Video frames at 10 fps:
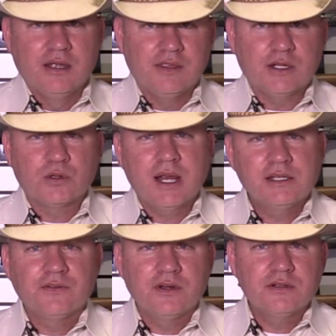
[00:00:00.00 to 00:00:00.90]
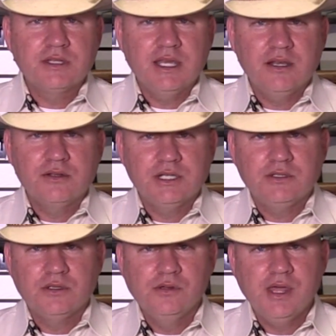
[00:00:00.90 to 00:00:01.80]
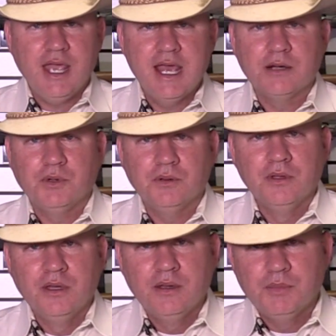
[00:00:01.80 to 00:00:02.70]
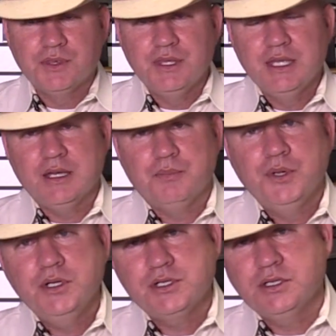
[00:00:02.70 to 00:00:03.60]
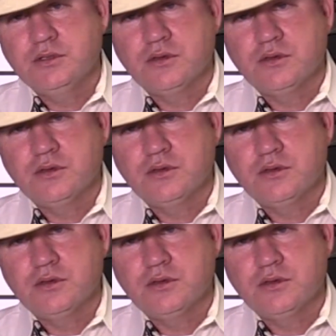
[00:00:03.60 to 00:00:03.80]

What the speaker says: that transfers the energy to the animal, but then it pushes